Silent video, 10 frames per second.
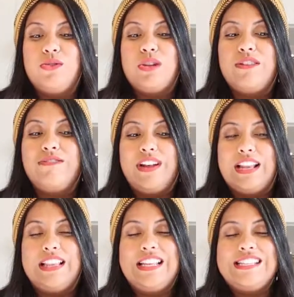you can
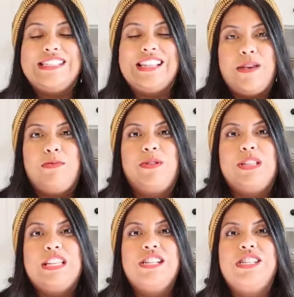find this
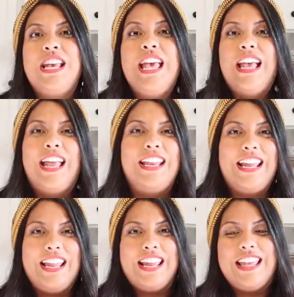staple dish, and
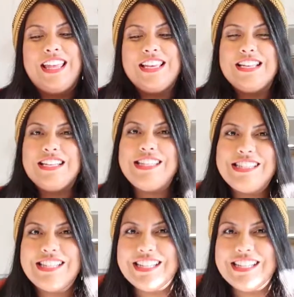it is...